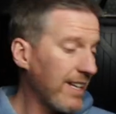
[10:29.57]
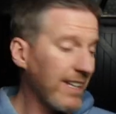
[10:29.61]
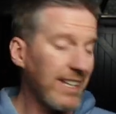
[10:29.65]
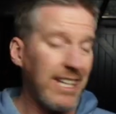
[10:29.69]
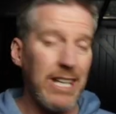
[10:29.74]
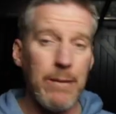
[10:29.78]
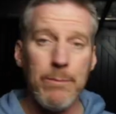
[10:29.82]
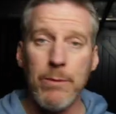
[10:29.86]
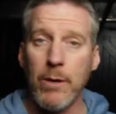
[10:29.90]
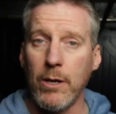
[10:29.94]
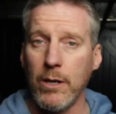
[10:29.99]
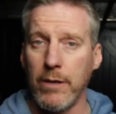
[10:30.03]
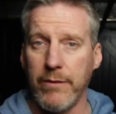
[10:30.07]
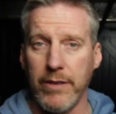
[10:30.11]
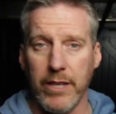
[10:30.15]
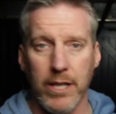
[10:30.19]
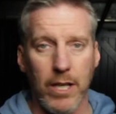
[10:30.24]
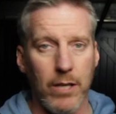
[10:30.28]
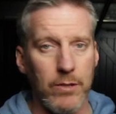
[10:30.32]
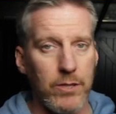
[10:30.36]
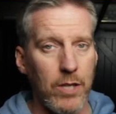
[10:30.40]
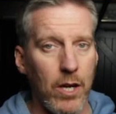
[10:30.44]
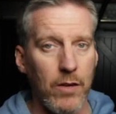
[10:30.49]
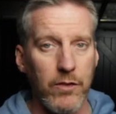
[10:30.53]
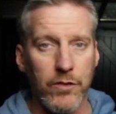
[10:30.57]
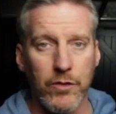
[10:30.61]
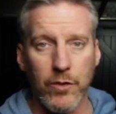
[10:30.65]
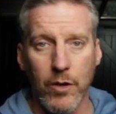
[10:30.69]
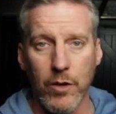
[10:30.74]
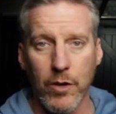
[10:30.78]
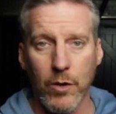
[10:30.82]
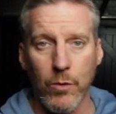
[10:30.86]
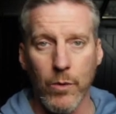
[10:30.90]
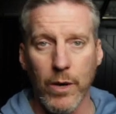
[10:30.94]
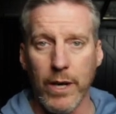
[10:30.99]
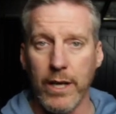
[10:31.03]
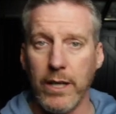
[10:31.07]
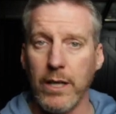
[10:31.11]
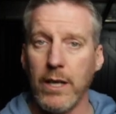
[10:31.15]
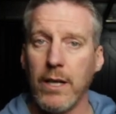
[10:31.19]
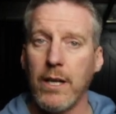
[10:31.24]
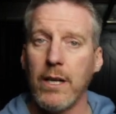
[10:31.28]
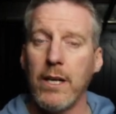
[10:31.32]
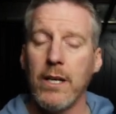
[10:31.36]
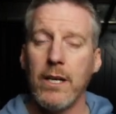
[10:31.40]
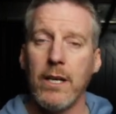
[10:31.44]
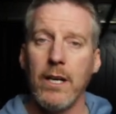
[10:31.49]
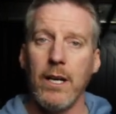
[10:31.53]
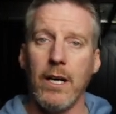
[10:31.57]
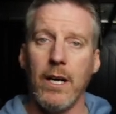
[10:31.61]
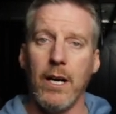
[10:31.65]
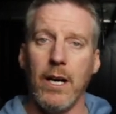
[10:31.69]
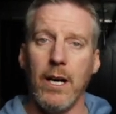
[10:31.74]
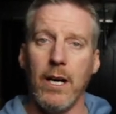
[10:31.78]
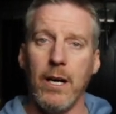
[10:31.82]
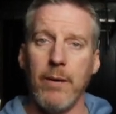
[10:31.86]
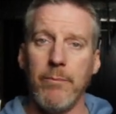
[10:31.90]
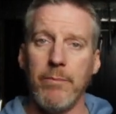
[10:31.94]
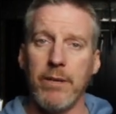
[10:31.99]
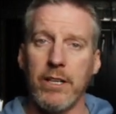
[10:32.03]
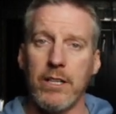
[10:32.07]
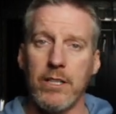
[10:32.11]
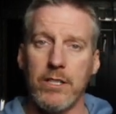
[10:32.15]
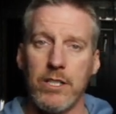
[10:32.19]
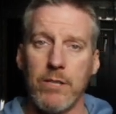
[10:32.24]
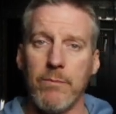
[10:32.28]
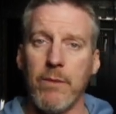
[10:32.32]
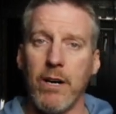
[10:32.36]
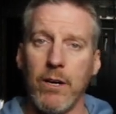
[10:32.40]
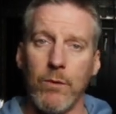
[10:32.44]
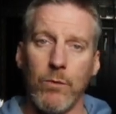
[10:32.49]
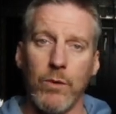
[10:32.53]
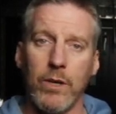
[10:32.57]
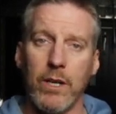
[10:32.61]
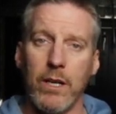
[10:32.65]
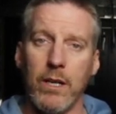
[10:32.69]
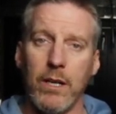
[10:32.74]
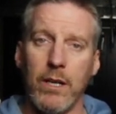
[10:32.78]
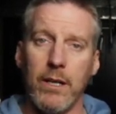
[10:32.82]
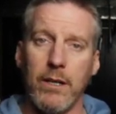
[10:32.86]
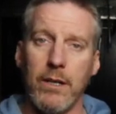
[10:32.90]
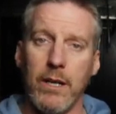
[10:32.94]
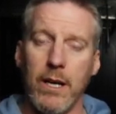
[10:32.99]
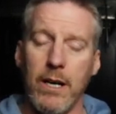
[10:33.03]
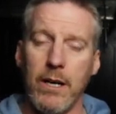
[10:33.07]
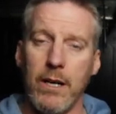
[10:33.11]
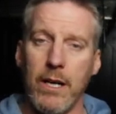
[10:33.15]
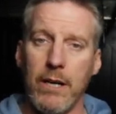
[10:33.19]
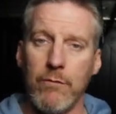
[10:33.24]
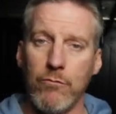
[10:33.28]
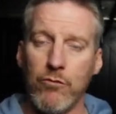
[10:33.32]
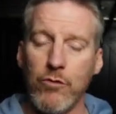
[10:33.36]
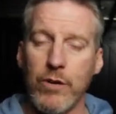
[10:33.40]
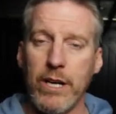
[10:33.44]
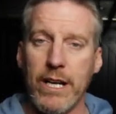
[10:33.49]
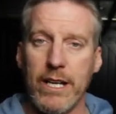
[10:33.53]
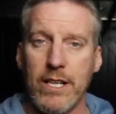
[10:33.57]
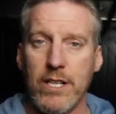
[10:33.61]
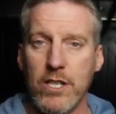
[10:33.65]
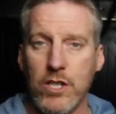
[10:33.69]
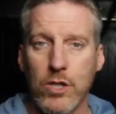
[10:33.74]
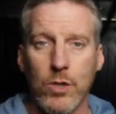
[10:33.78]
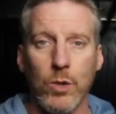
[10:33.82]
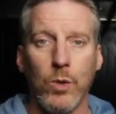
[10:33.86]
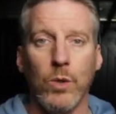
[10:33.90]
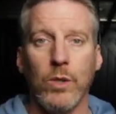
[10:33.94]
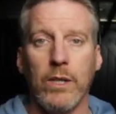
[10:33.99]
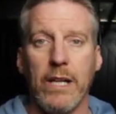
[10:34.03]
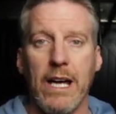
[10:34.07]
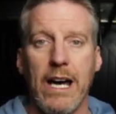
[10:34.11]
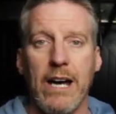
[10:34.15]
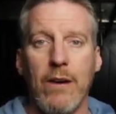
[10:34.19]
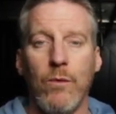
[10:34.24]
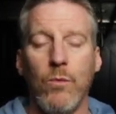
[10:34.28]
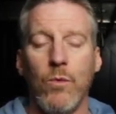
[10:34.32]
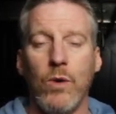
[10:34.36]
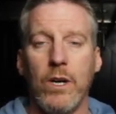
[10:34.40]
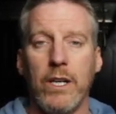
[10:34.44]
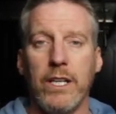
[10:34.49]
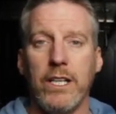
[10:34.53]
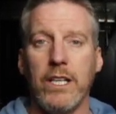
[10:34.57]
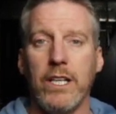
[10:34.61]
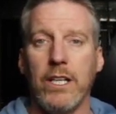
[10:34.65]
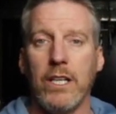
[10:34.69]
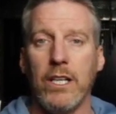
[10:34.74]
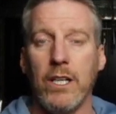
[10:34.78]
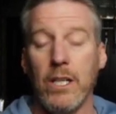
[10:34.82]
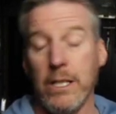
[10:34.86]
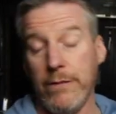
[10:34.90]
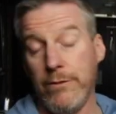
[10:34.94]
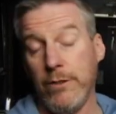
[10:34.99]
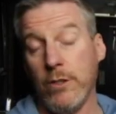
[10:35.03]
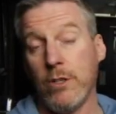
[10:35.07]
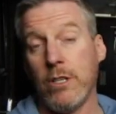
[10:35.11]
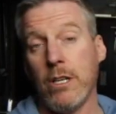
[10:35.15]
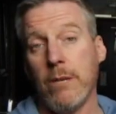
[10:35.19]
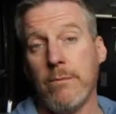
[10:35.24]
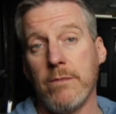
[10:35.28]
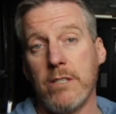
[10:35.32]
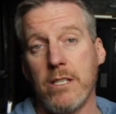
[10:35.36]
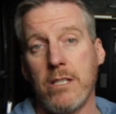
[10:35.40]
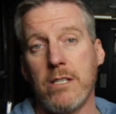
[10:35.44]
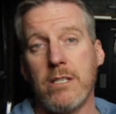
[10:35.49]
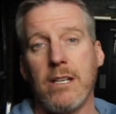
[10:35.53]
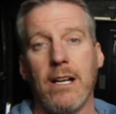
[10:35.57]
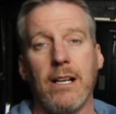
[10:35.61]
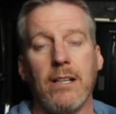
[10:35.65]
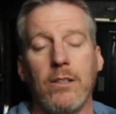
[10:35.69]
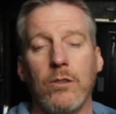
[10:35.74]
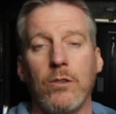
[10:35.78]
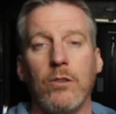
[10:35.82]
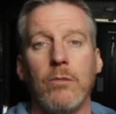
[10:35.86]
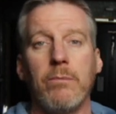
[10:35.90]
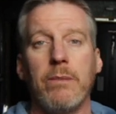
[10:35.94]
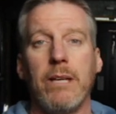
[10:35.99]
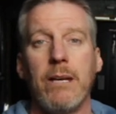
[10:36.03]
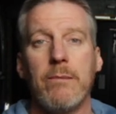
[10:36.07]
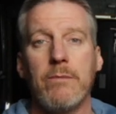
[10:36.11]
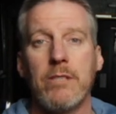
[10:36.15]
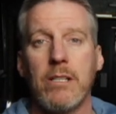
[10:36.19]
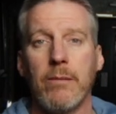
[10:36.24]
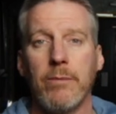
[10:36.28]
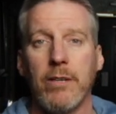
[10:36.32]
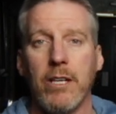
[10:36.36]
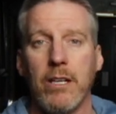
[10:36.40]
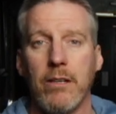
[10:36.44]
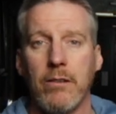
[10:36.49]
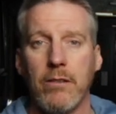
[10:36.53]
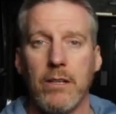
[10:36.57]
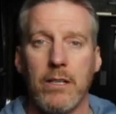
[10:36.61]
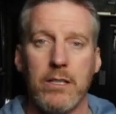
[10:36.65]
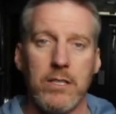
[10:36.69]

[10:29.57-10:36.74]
Keep hold of it though, don't throw it away, because you might want to reinstall that one if you come to sell your BMW.